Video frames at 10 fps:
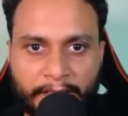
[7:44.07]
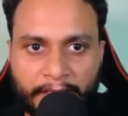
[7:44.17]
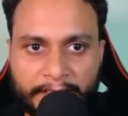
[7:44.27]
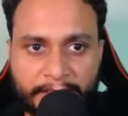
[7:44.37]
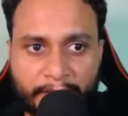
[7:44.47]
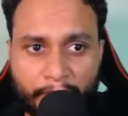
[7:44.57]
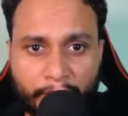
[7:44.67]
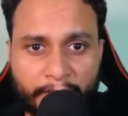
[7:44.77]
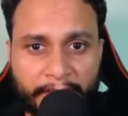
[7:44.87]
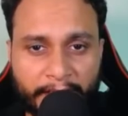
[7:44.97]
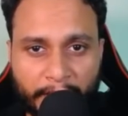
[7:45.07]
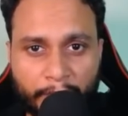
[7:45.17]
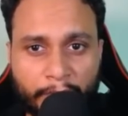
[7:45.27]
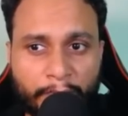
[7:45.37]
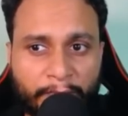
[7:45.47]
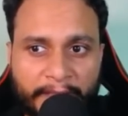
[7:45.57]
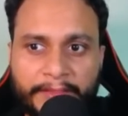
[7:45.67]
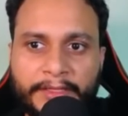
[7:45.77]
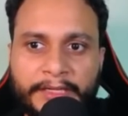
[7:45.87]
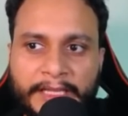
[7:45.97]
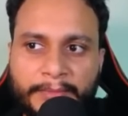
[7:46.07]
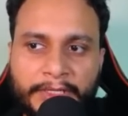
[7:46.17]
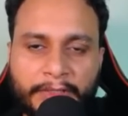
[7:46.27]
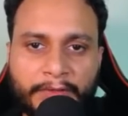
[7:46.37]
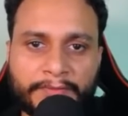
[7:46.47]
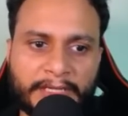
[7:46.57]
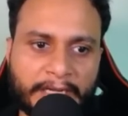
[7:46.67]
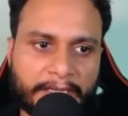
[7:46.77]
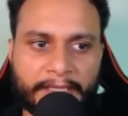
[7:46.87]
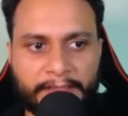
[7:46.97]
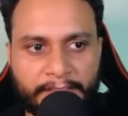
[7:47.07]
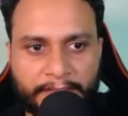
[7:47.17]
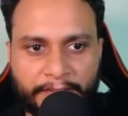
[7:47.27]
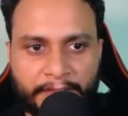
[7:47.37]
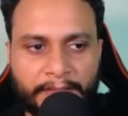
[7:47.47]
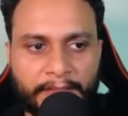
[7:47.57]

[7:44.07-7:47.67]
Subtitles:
Let's now look at how to find the diameter of the undirected tree.